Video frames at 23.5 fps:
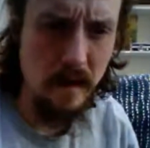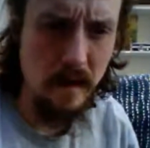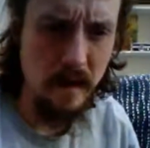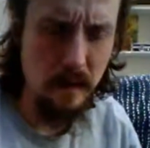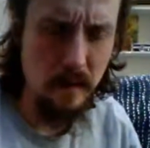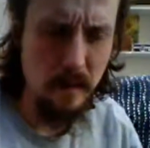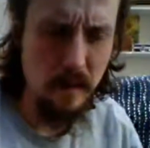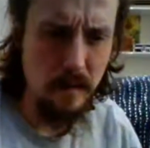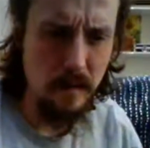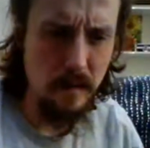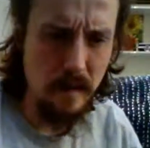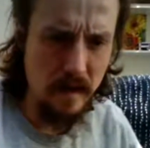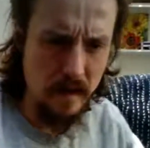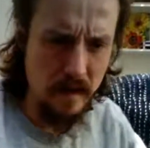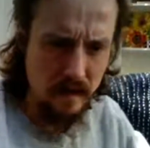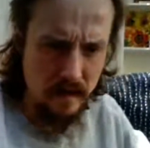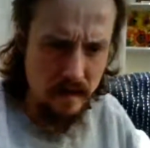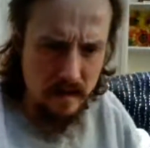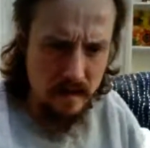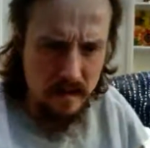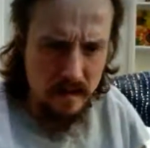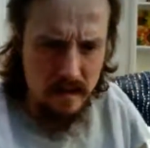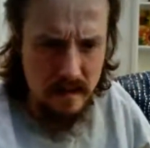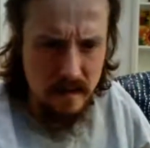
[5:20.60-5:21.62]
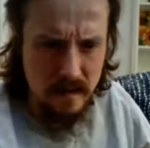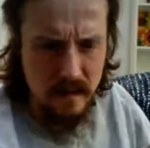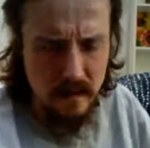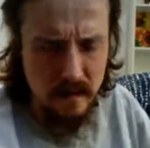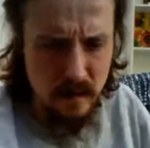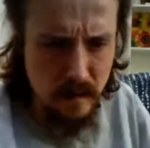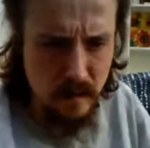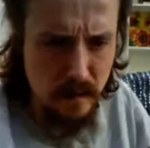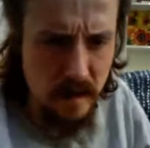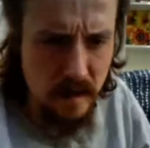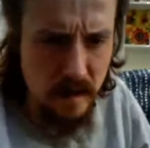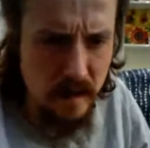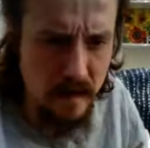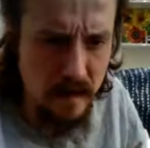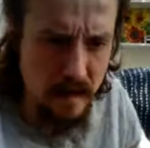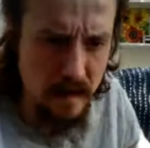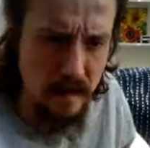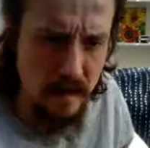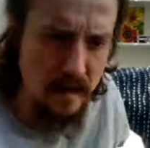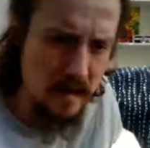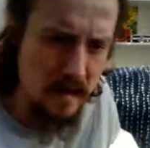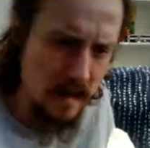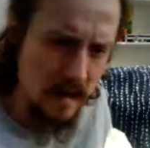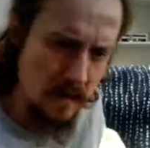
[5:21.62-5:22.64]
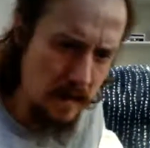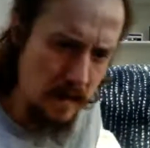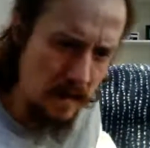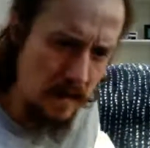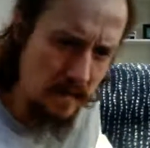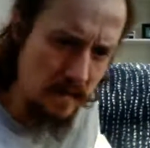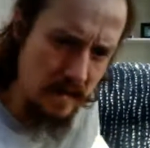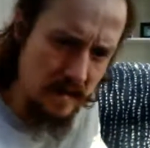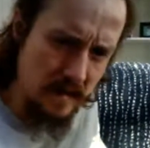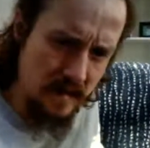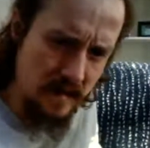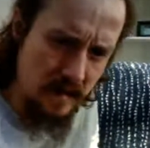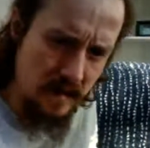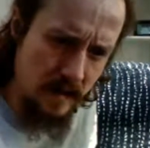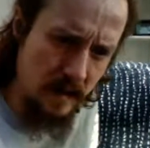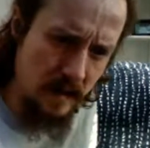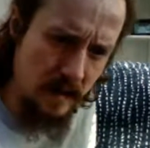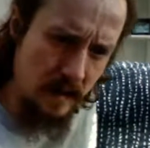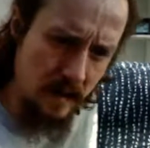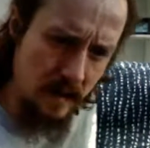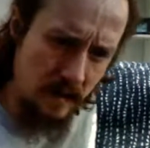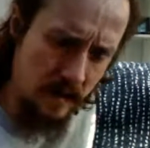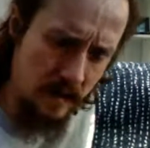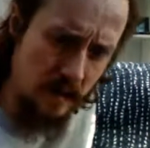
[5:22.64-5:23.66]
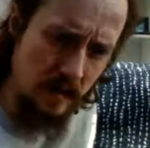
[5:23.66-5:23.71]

He went by the nickname Heavy T.